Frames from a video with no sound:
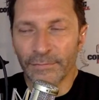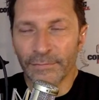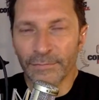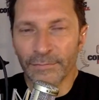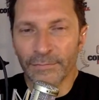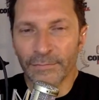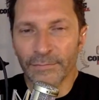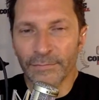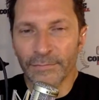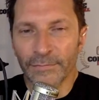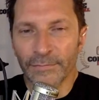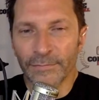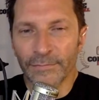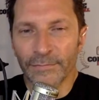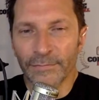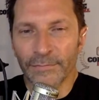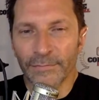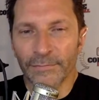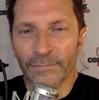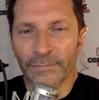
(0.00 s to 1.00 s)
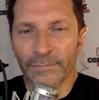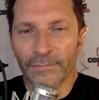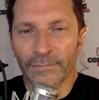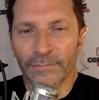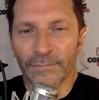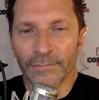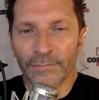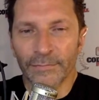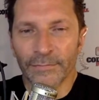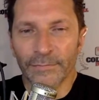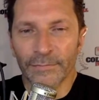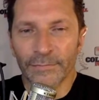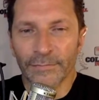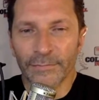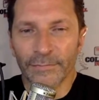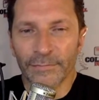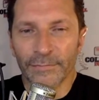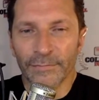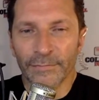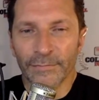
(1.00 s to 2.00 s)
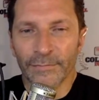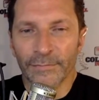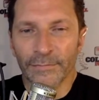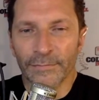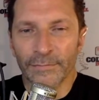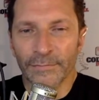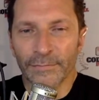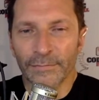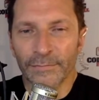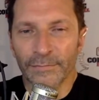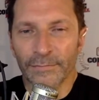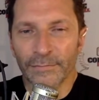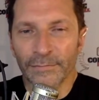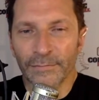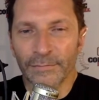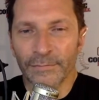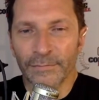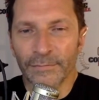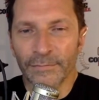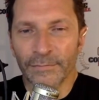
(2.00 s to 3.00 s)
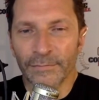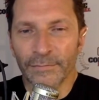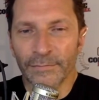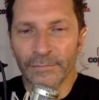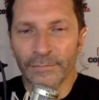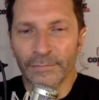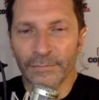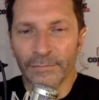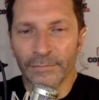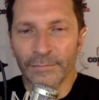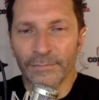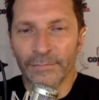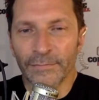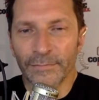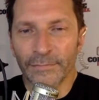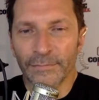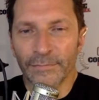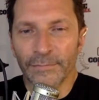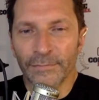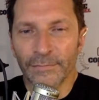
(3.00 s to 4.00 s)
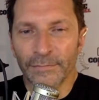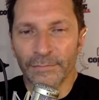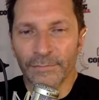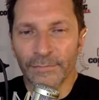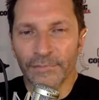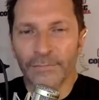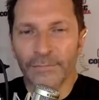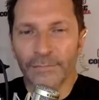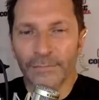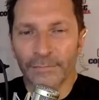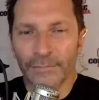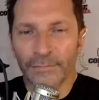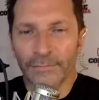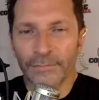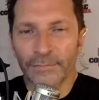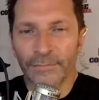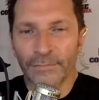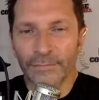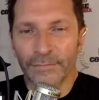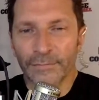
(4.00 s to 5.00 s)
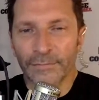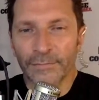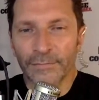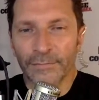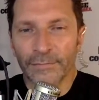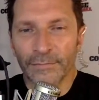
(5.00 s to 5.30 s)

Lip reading: (silent)